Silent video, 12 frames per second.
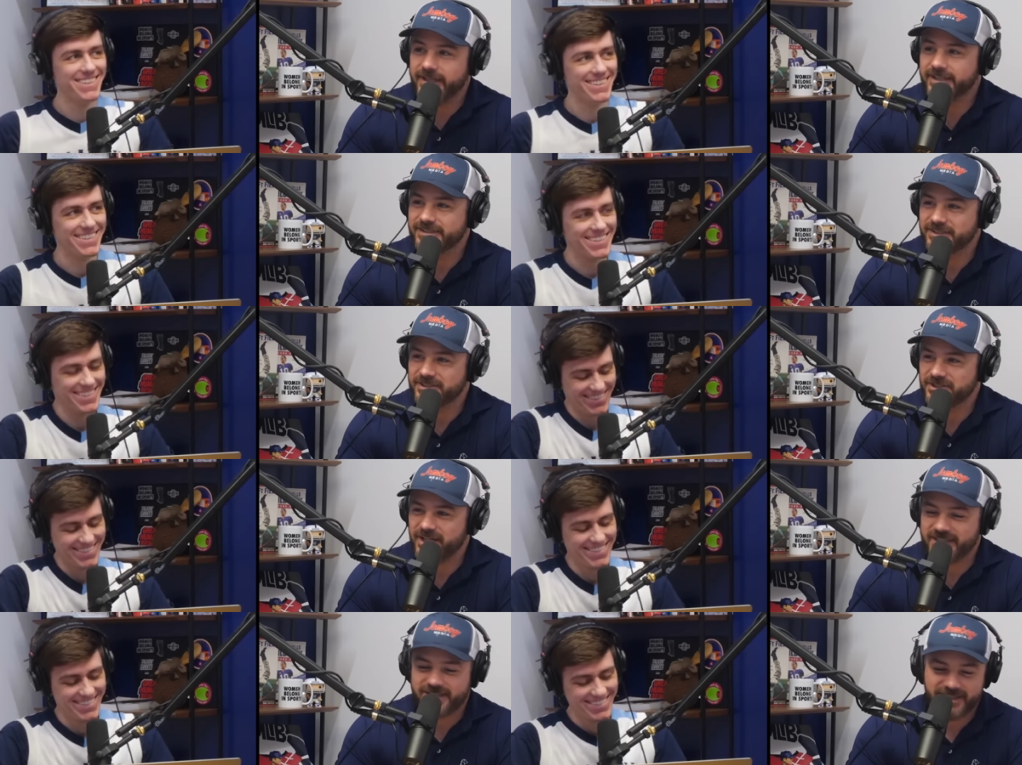Speaker 1: it is. I just
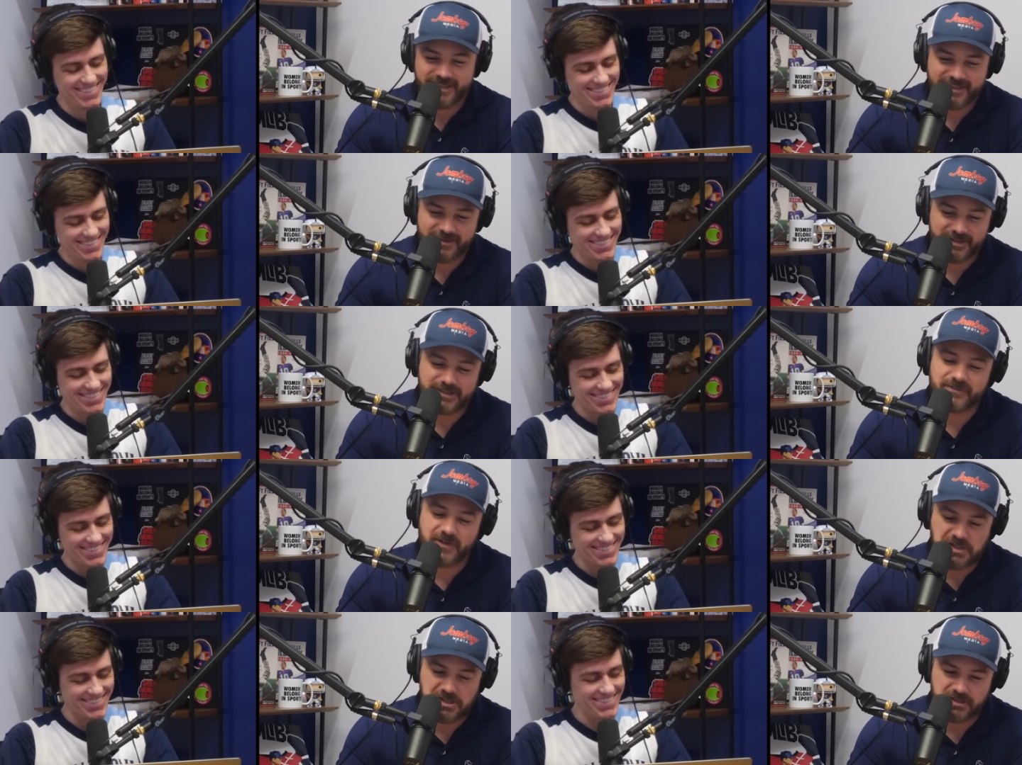checked it. It's
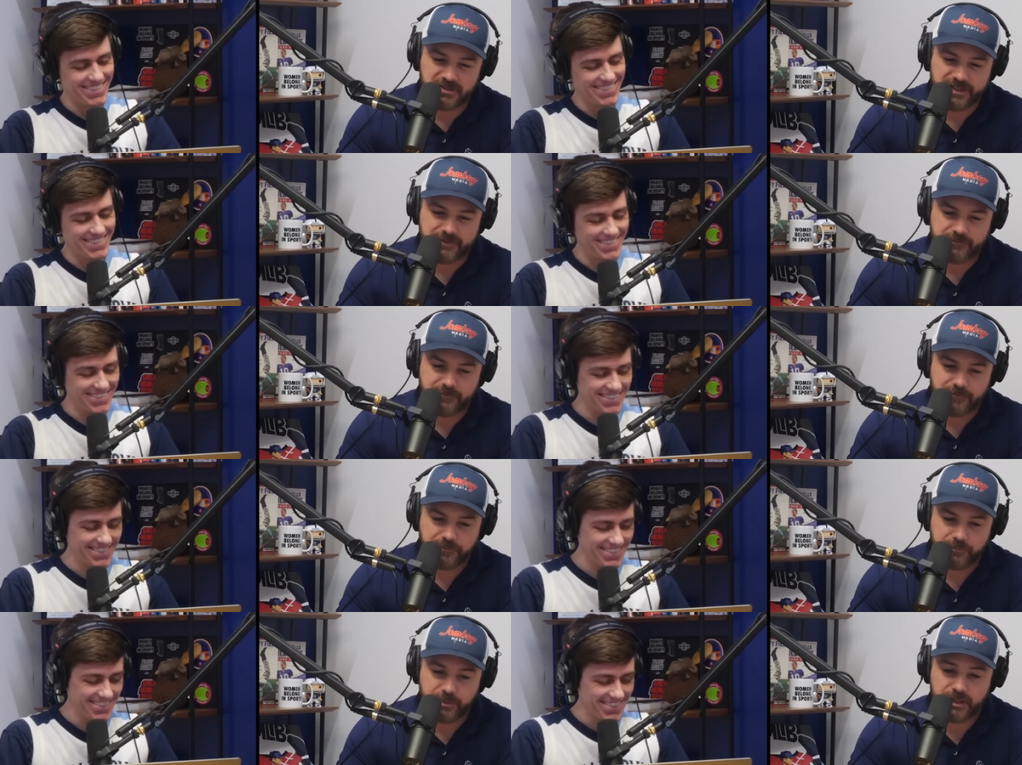very early.
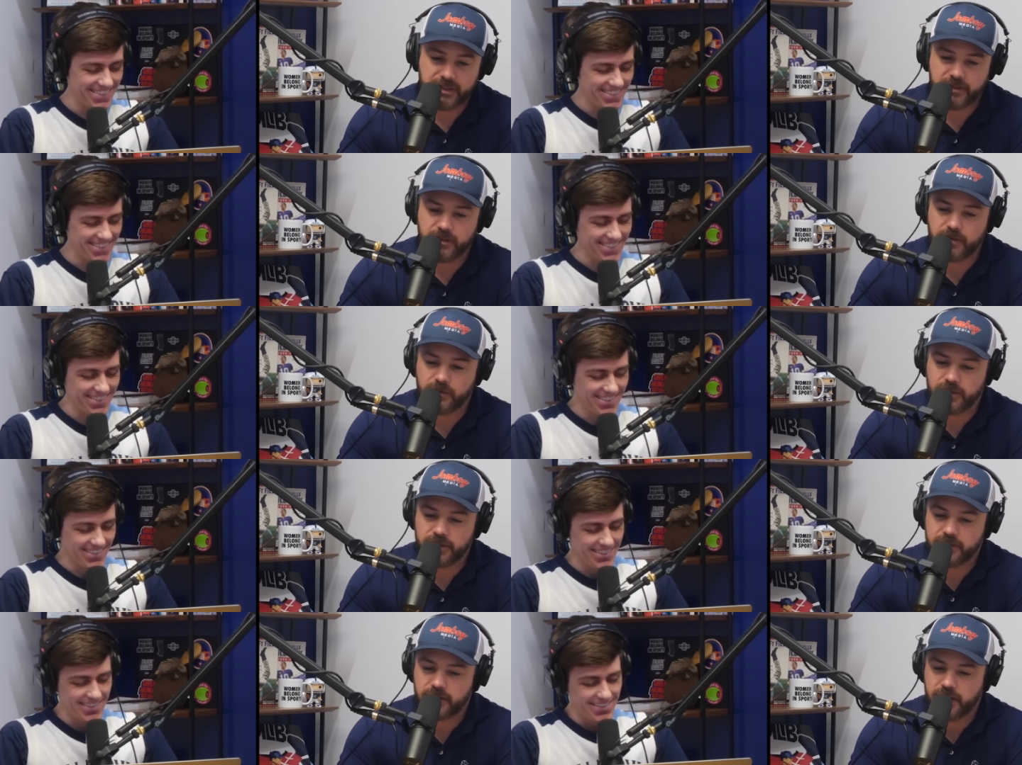But the
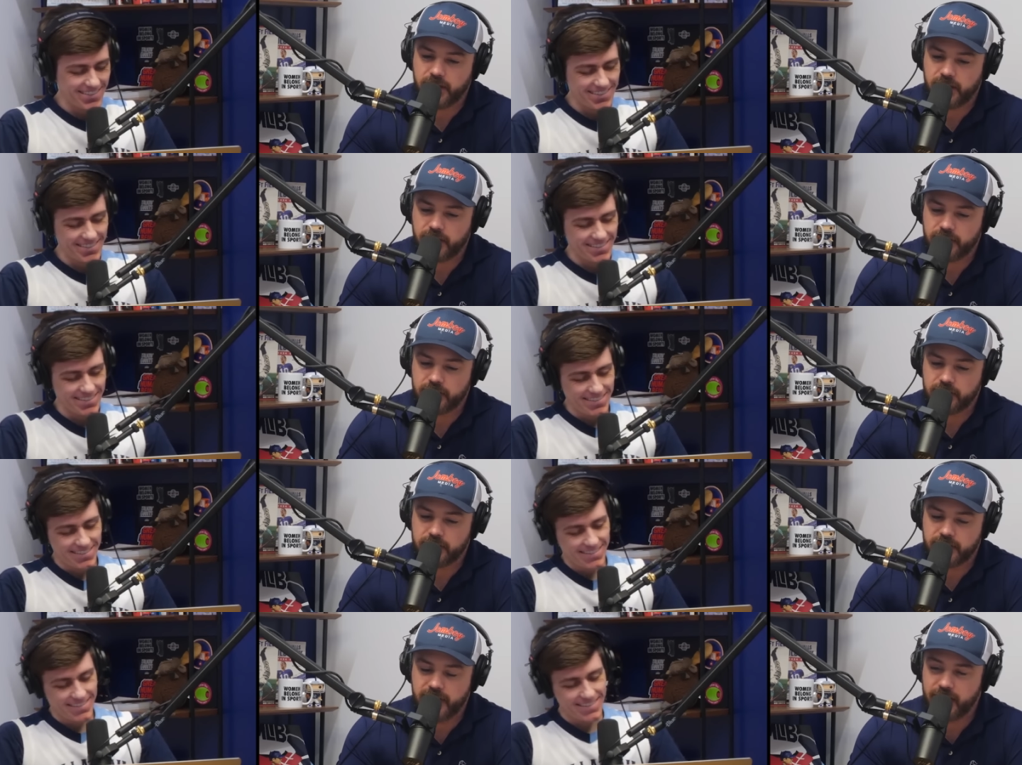Nolan uh,
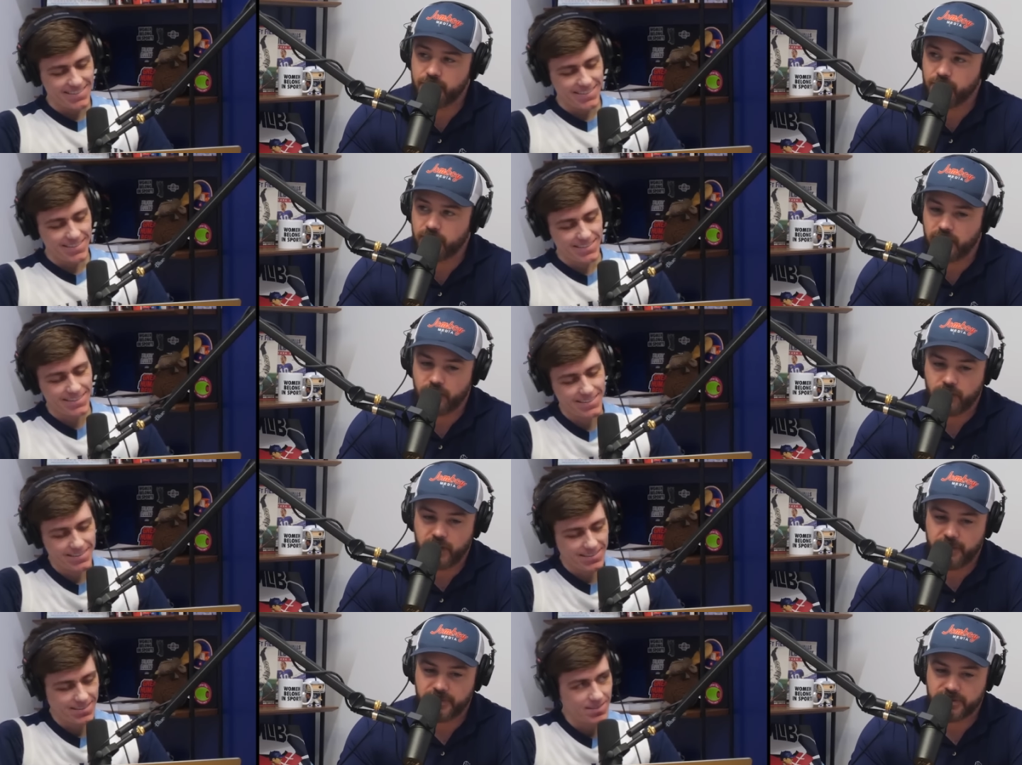Schanuel
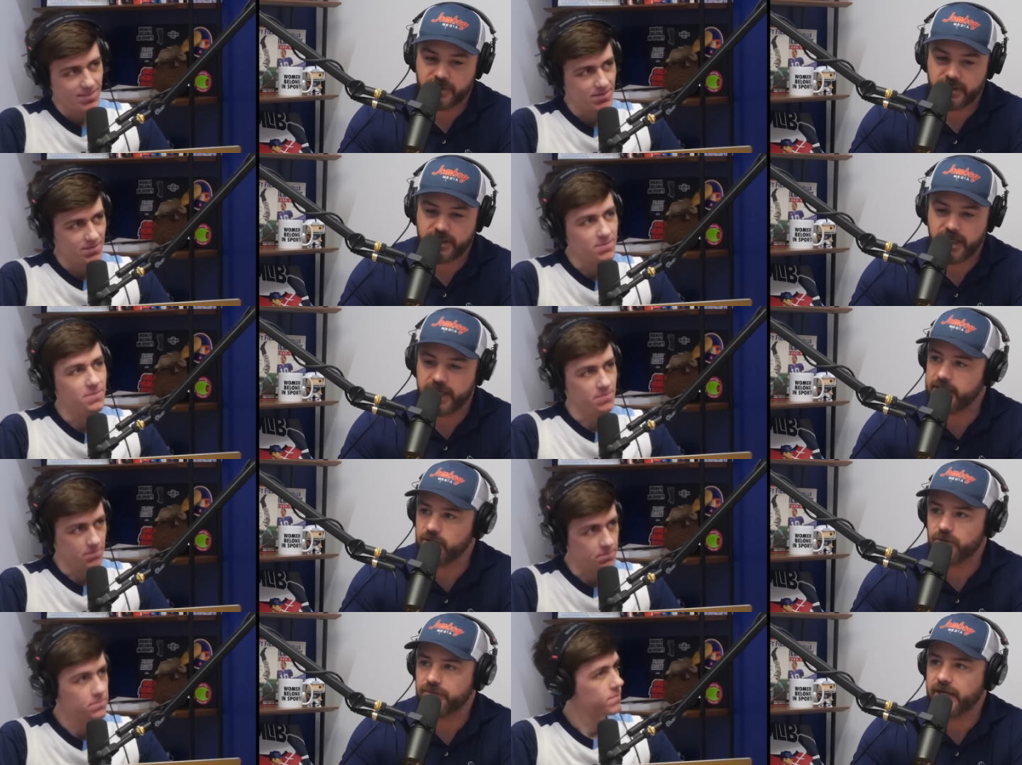episode I did, I
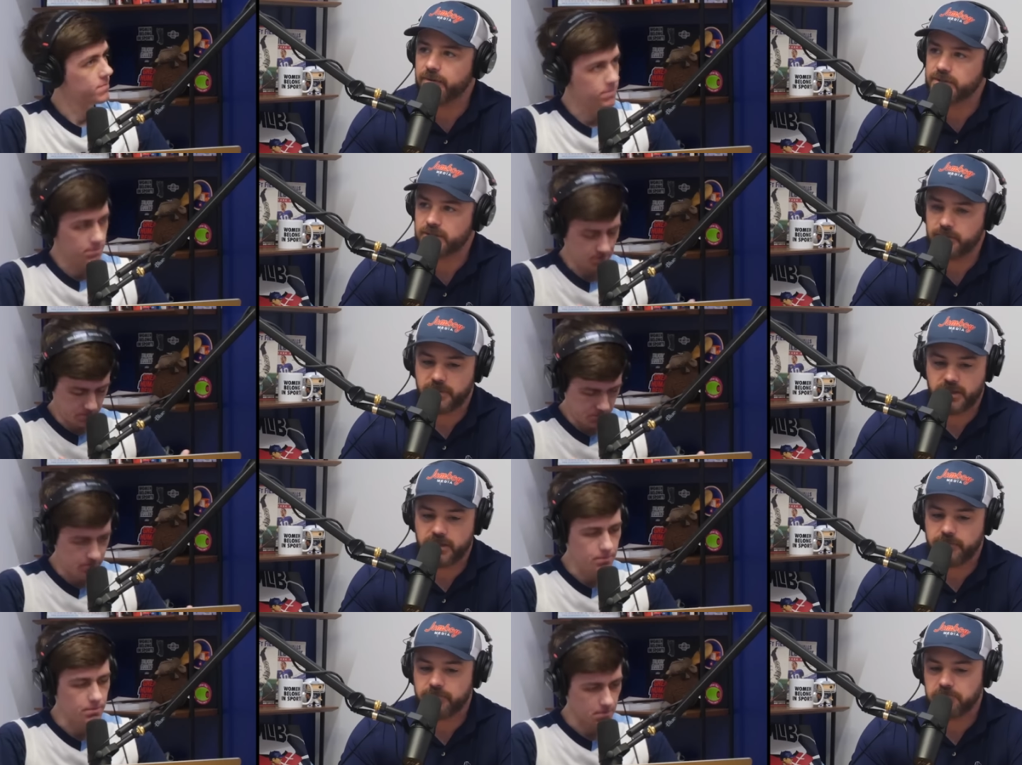didn't know if that was going to
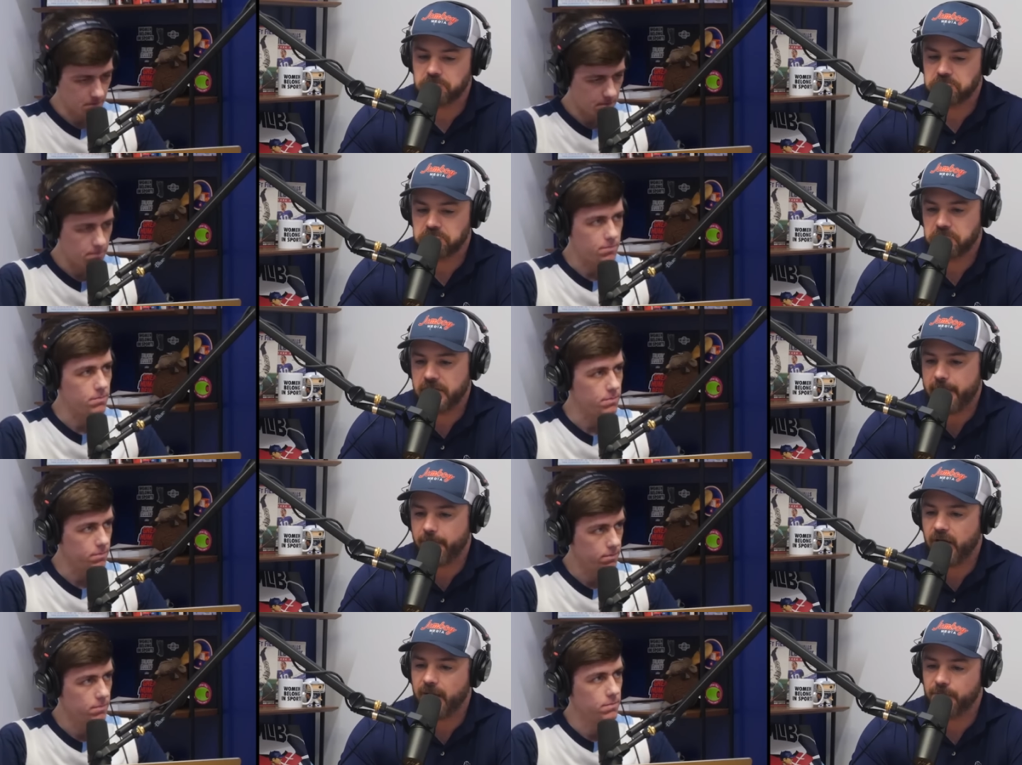be
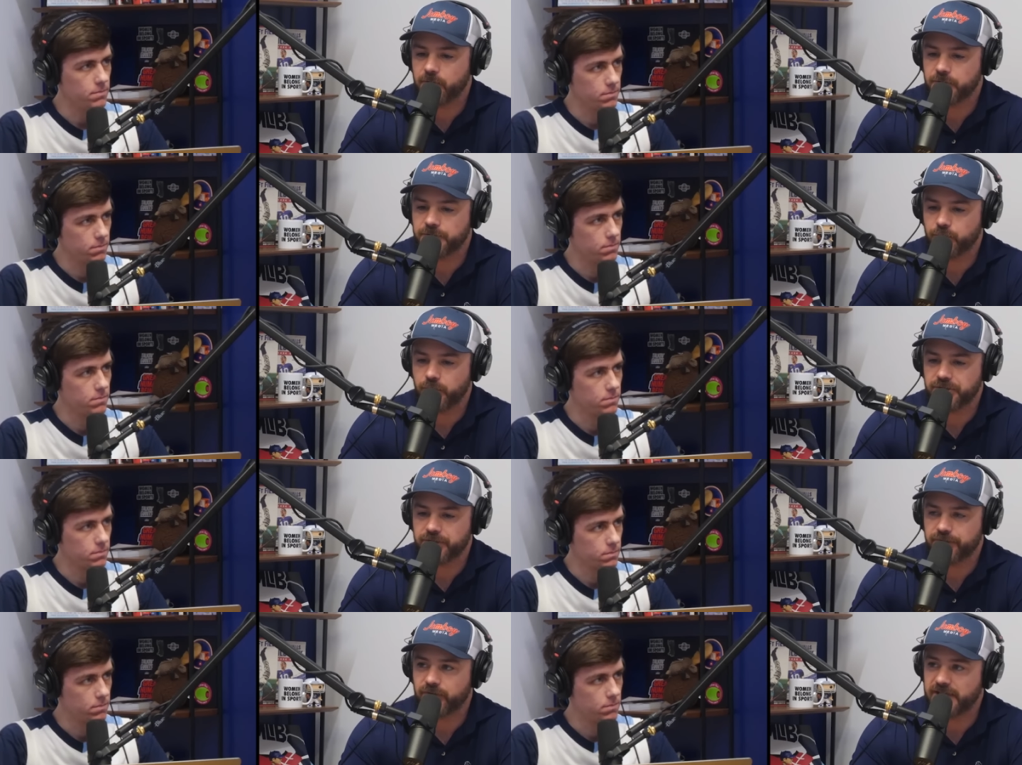that popular because it
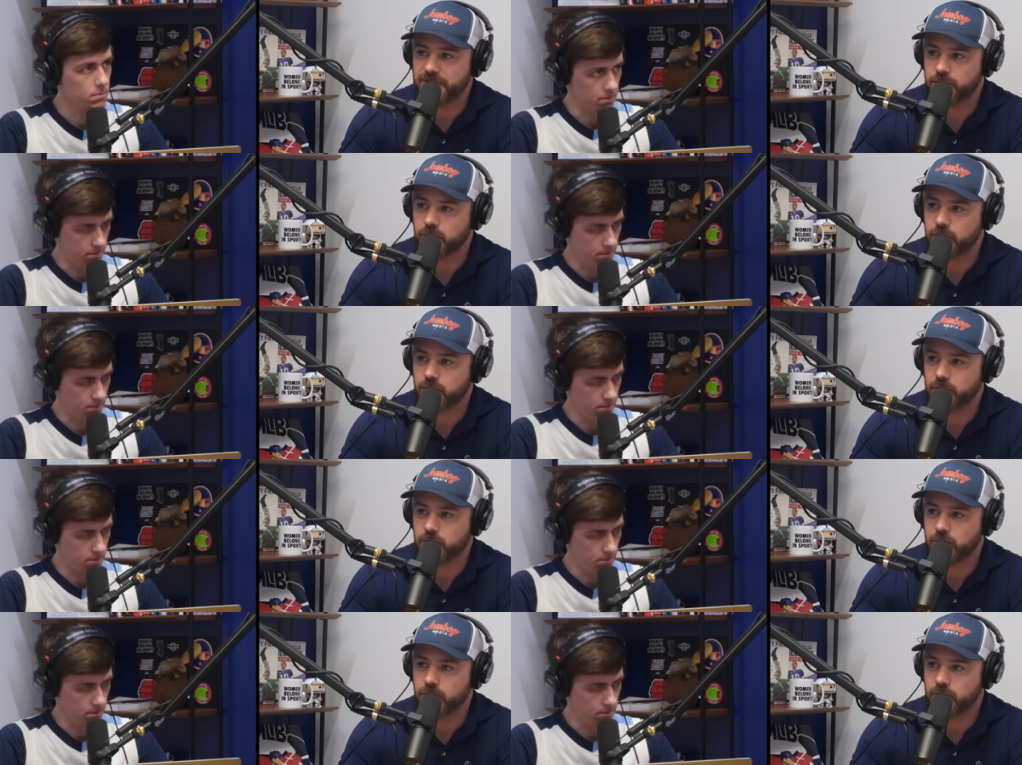wasn't a fresh